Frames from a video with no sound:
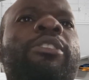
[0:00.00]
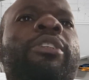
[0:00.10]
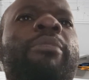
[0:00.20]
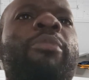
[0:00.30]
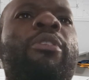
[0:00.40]

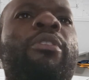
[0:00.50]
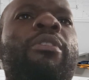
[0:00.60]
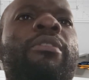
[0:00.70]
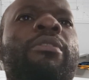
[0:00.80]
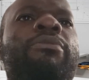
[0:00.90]

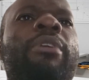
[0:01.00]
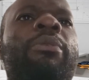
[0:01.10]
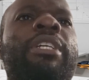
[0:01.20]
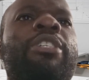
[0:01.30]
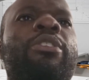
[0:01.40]
durable
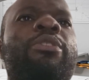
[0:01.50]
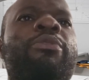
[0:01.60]
foundations